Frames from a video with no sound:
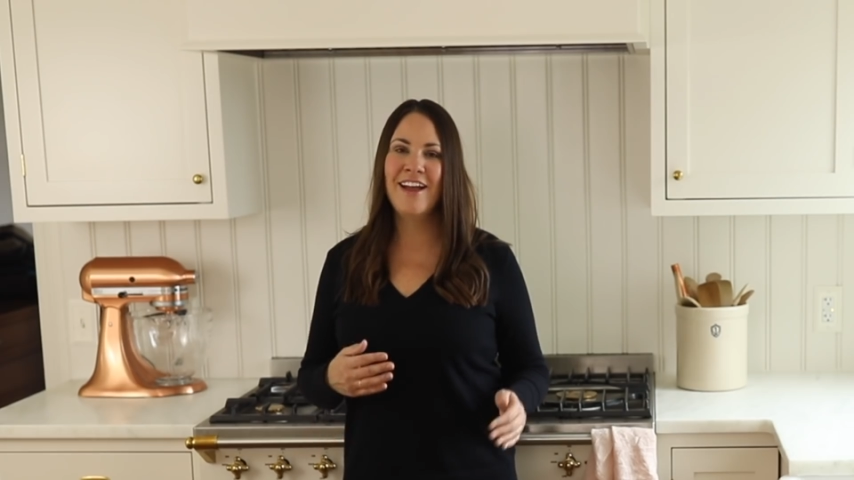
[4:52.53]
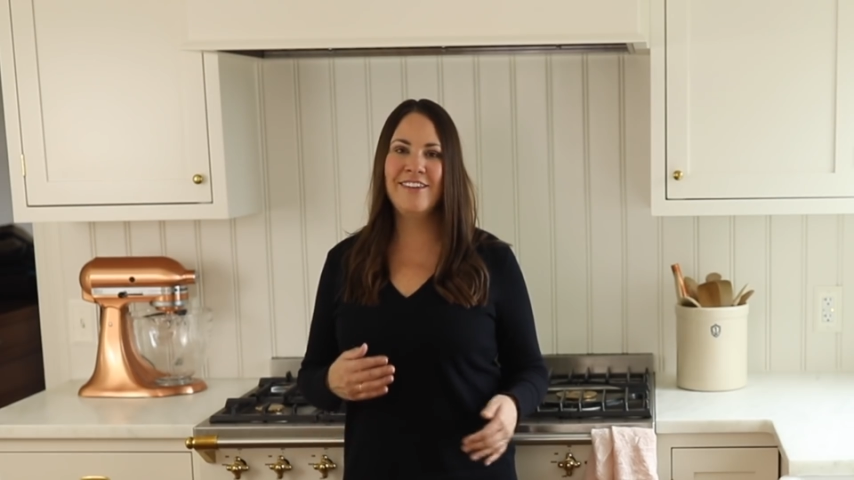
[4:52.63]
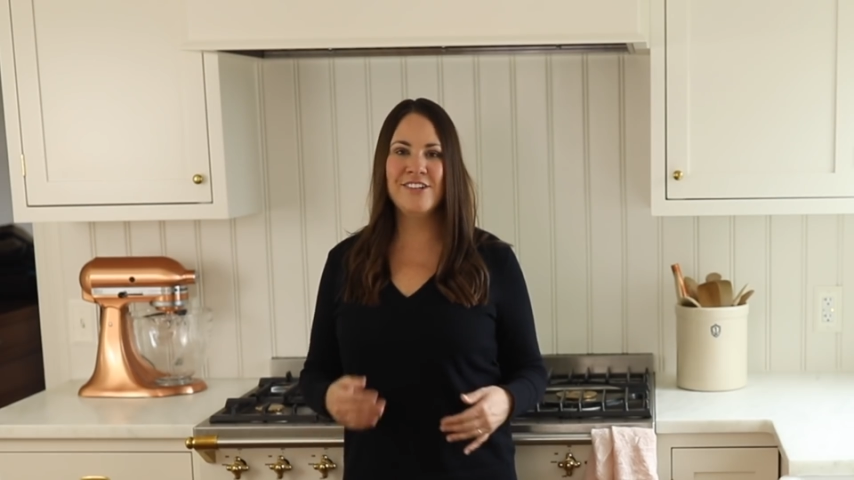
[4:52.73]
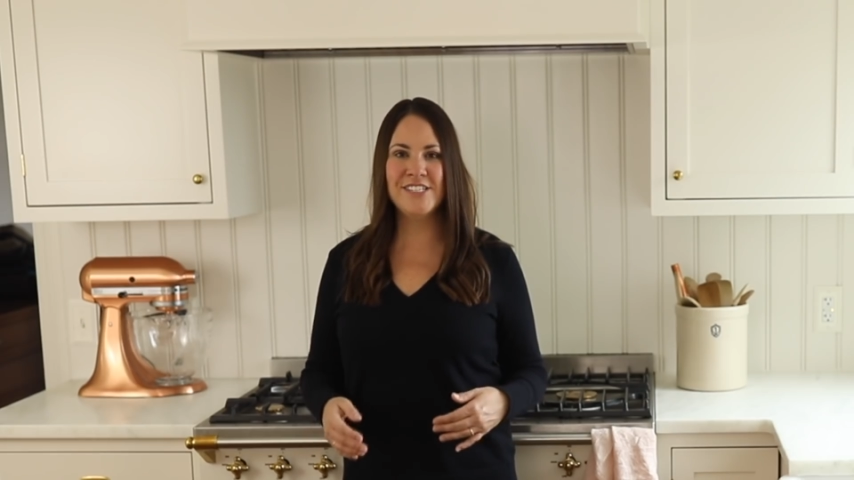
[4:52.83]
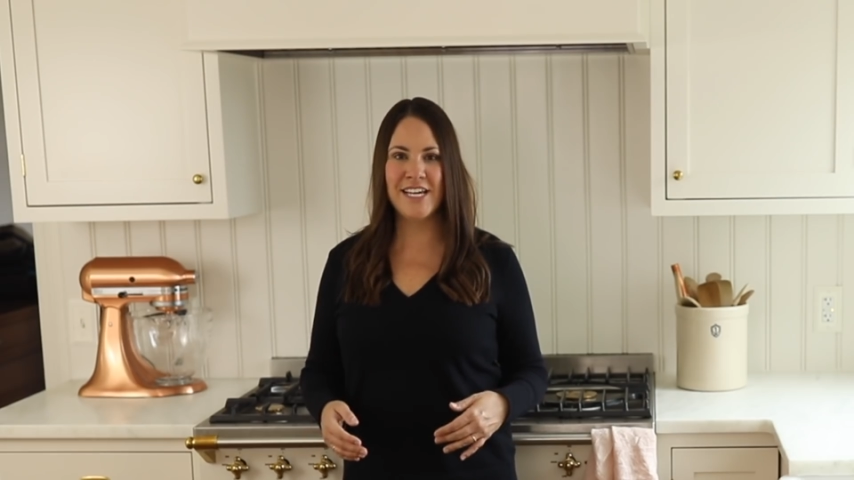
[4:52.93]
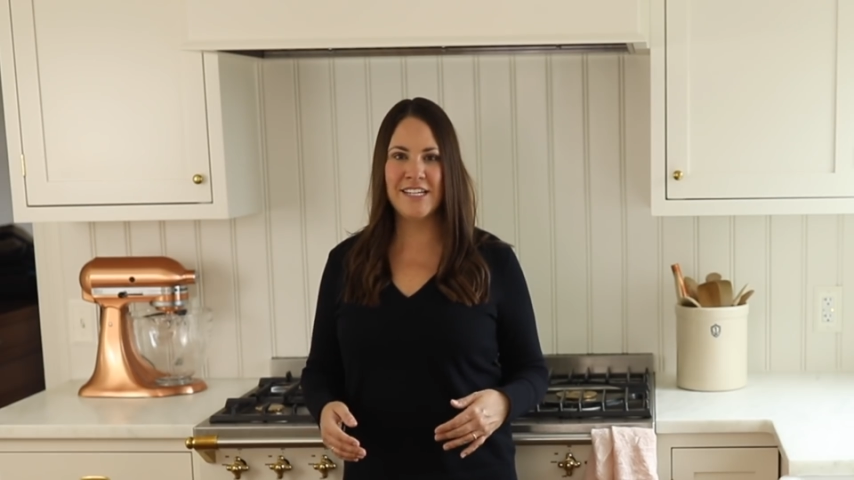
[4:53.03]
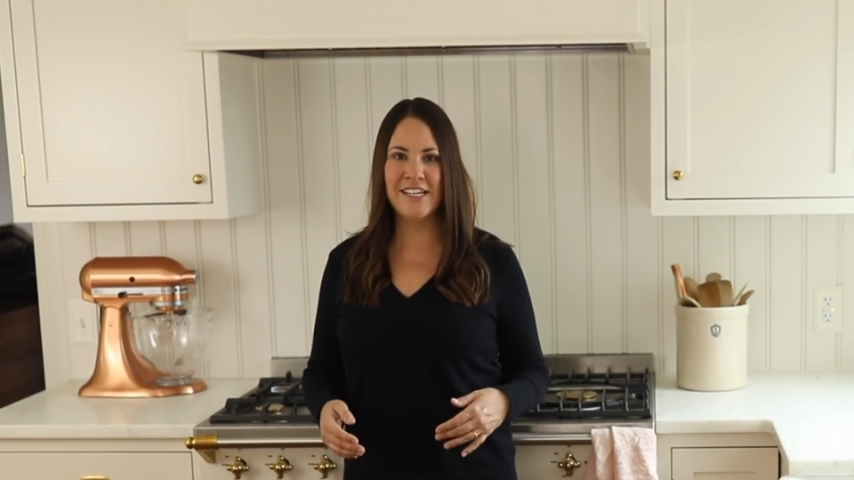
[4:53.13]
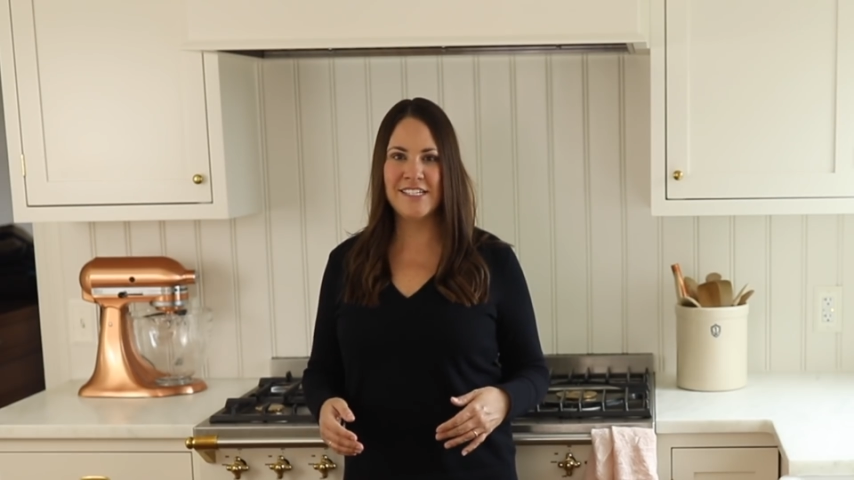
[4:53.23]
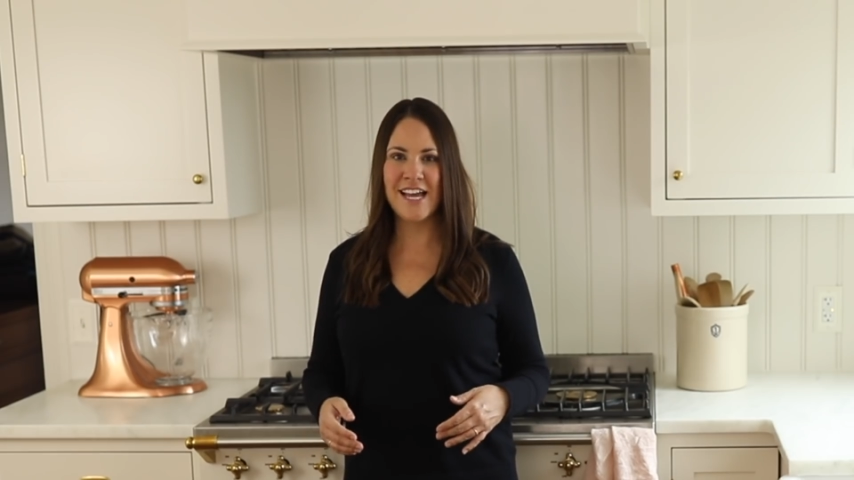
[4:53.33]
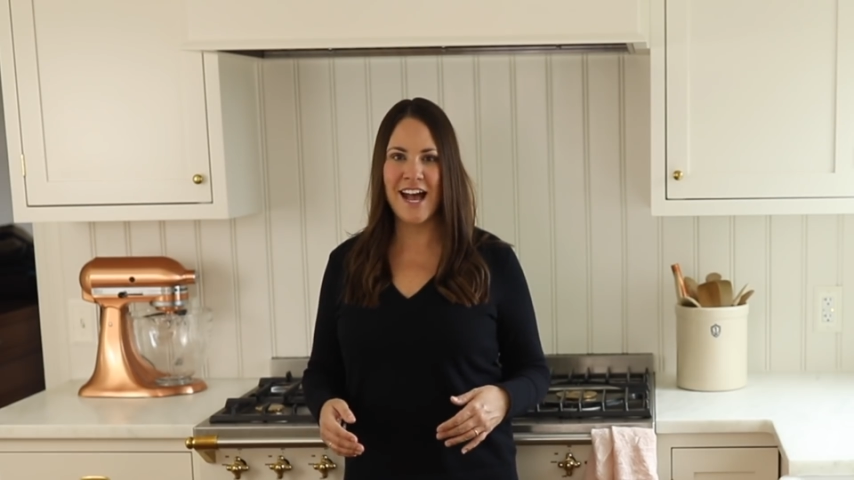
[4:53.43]
in your
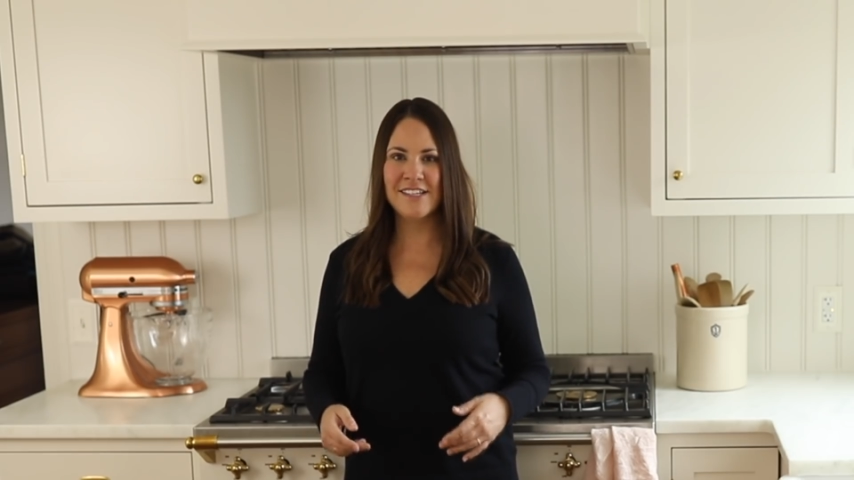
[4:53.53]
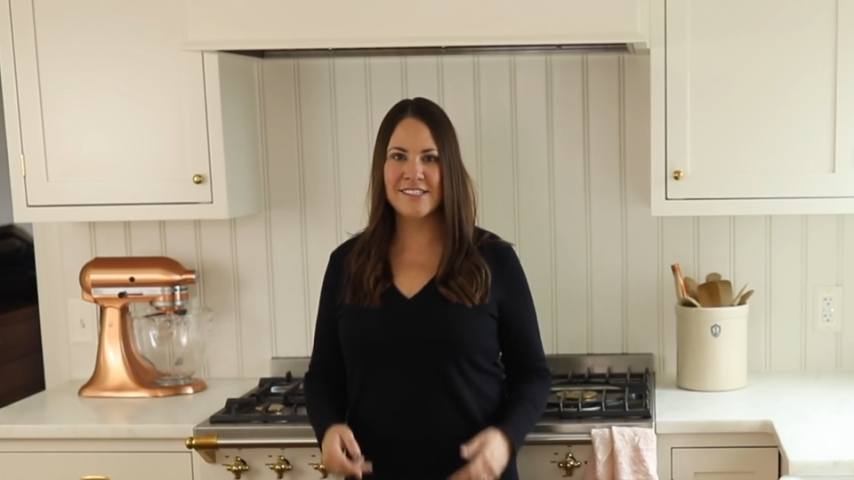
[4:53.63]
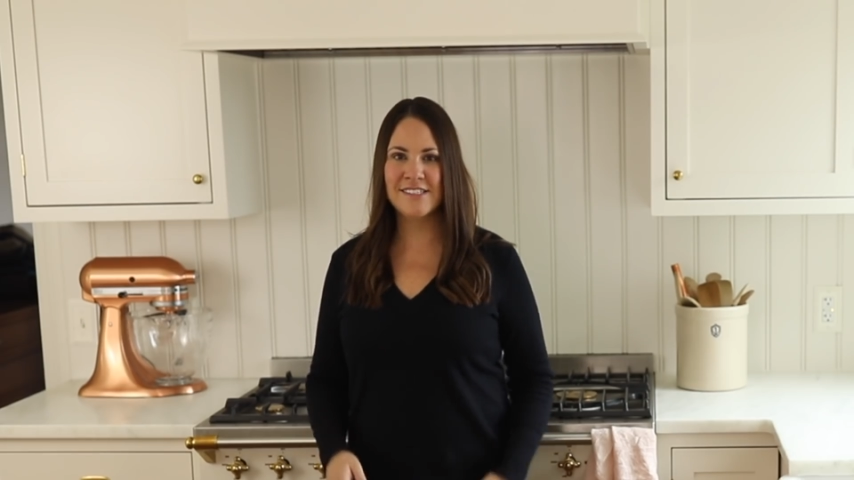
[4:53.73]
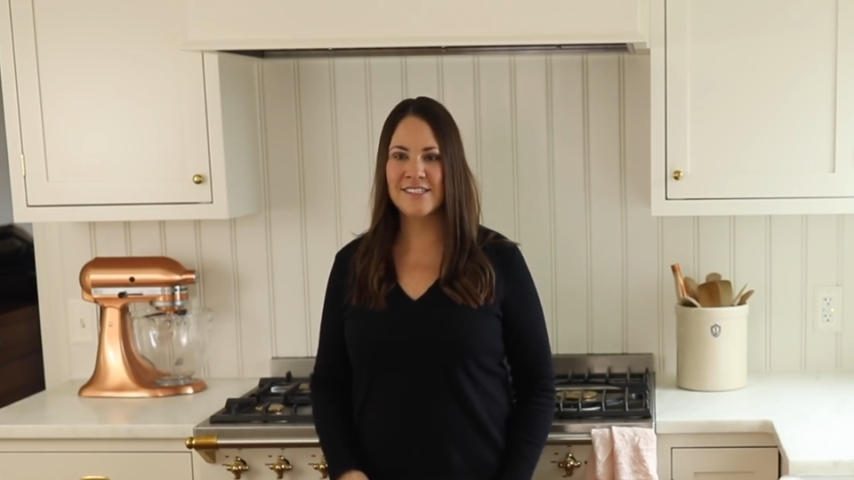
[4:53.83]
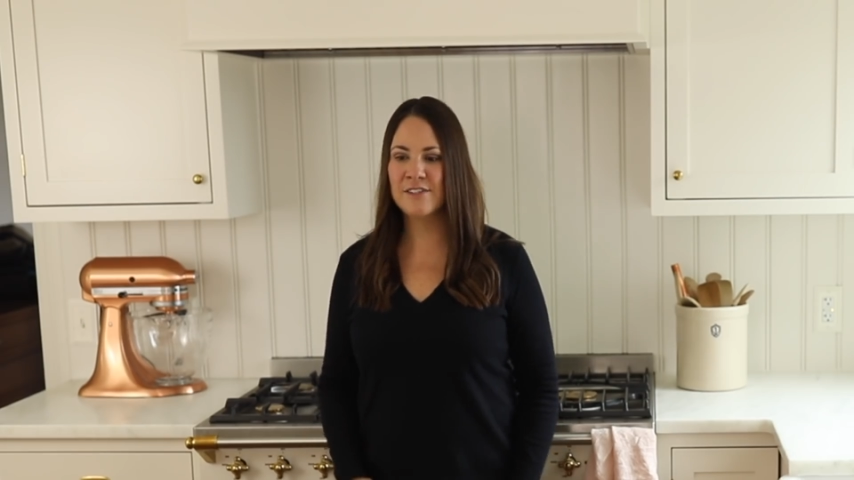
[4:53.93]
day-to-day tasks.